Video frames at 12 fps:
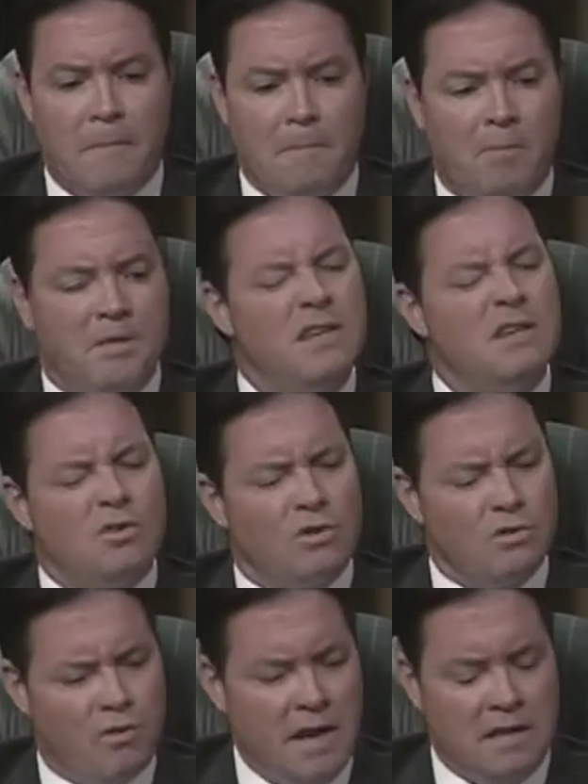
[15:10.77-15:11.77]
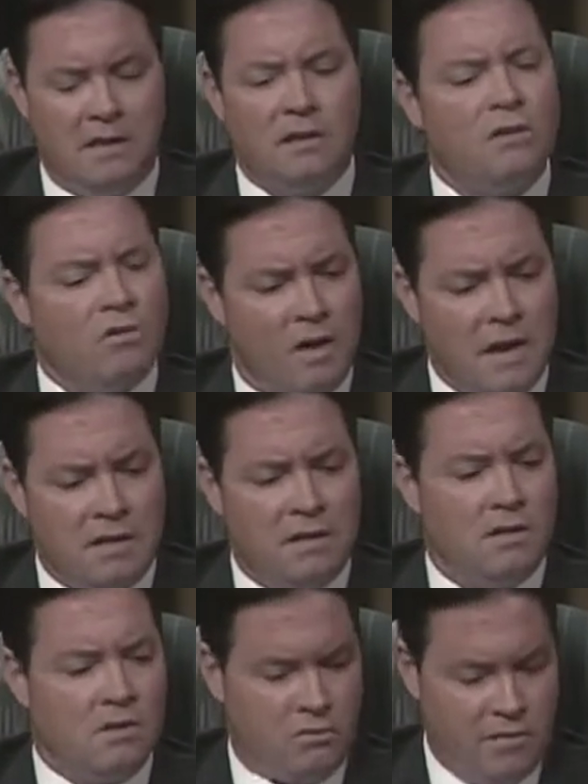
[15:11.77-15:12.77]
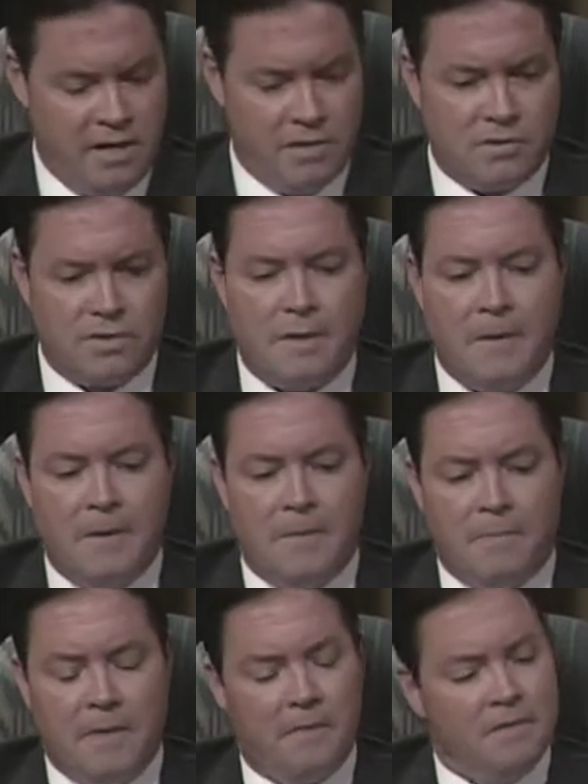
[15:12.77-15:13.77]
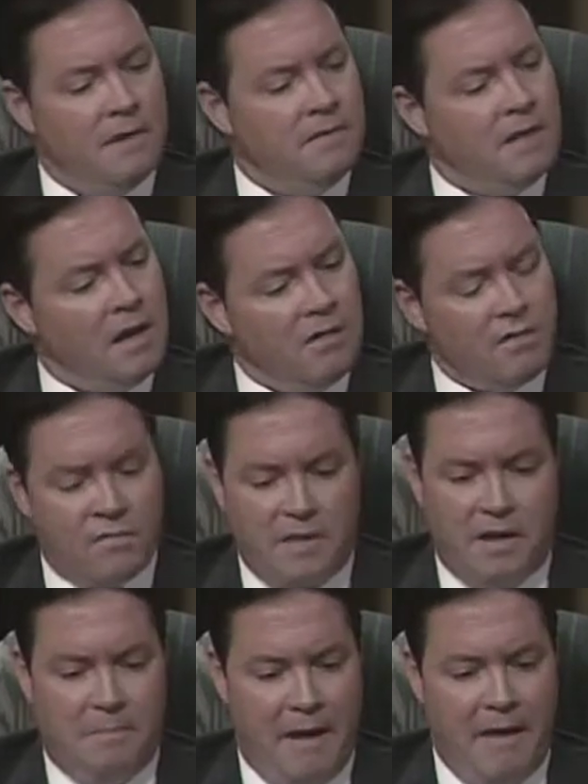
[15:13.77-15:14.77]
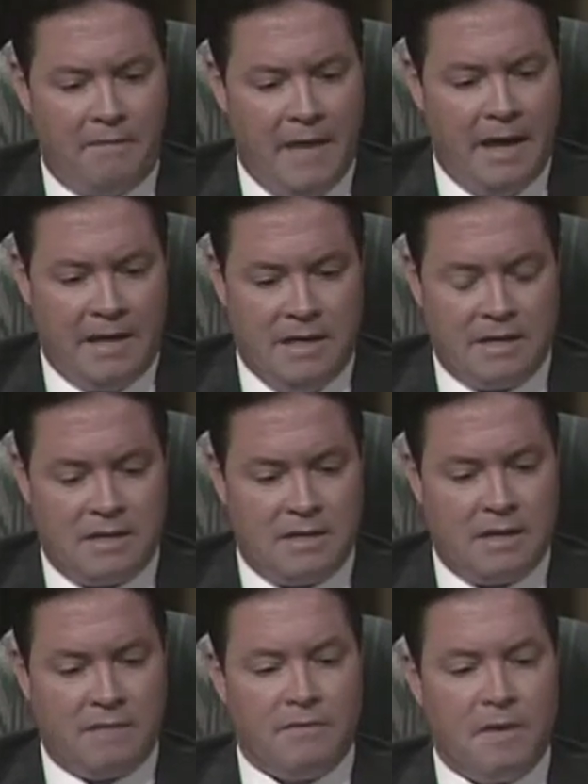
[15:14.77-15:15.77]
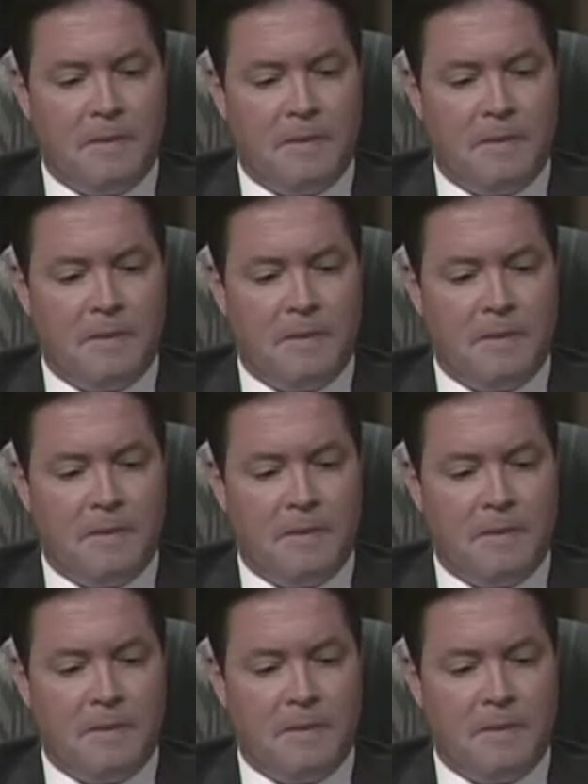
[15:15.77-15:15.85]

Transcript: But these are great, great careers. The other thing about that is if